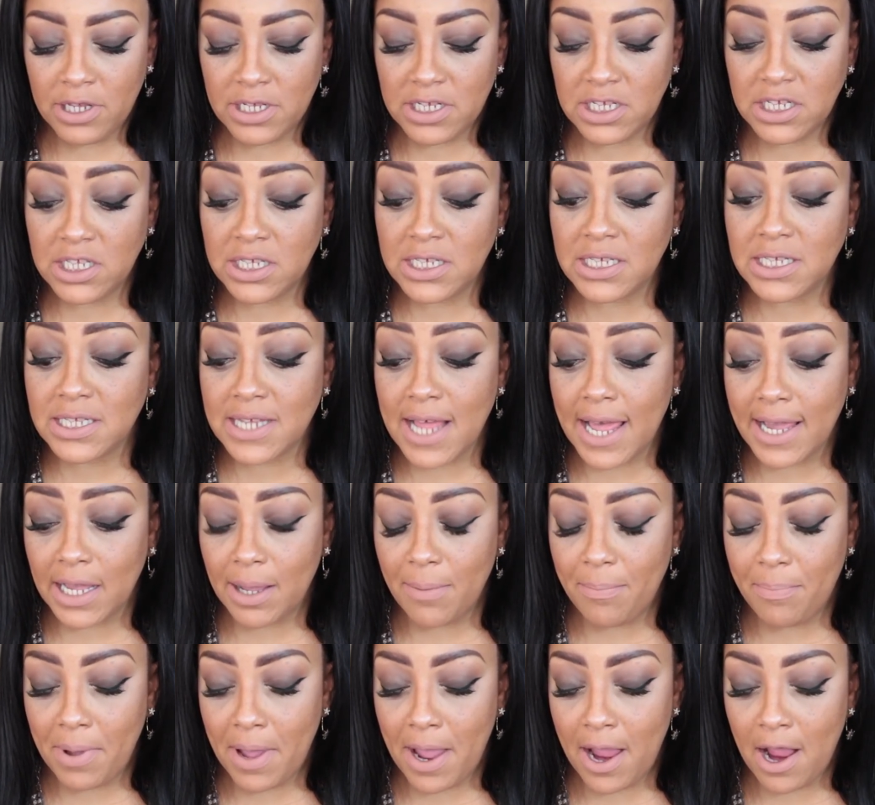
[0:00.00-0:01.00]
This is the
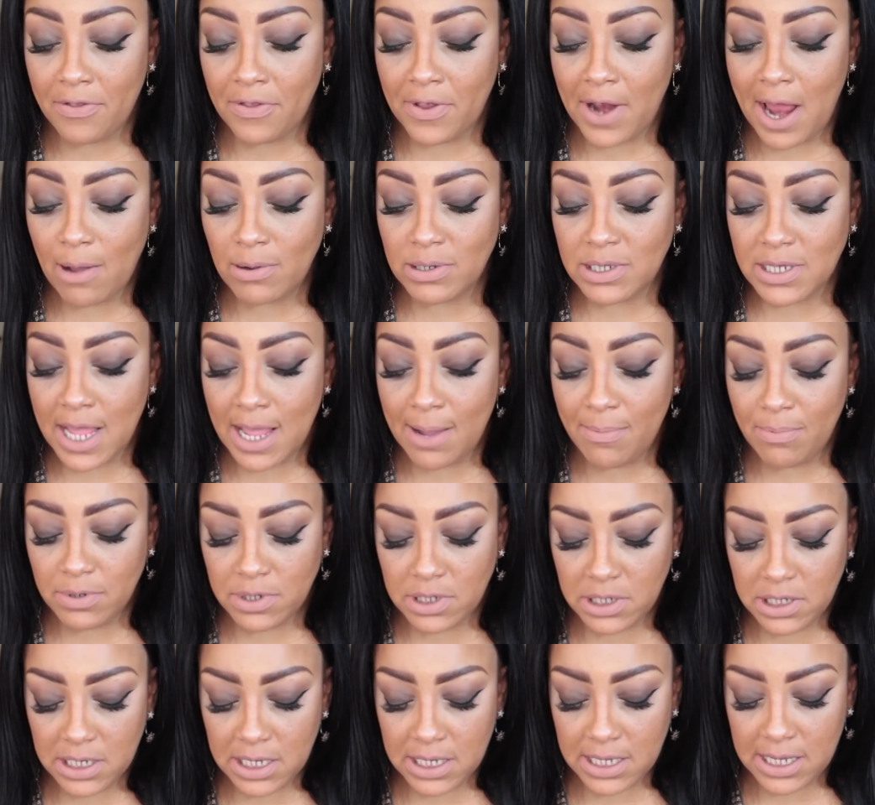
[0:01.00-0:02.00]
second pair that I was able
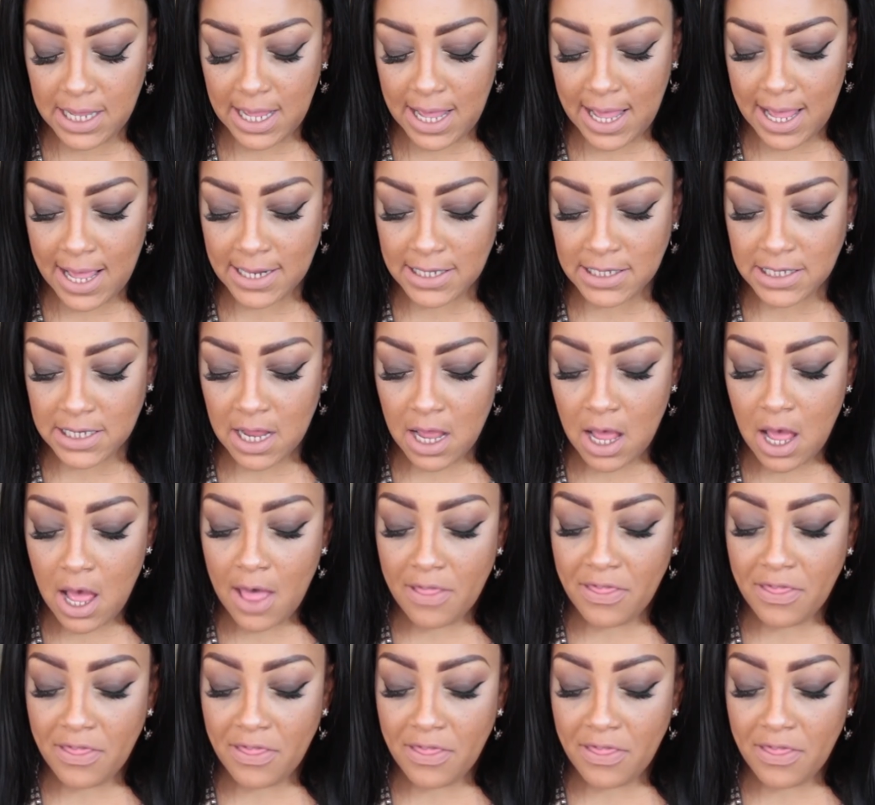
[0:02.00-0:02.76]
to get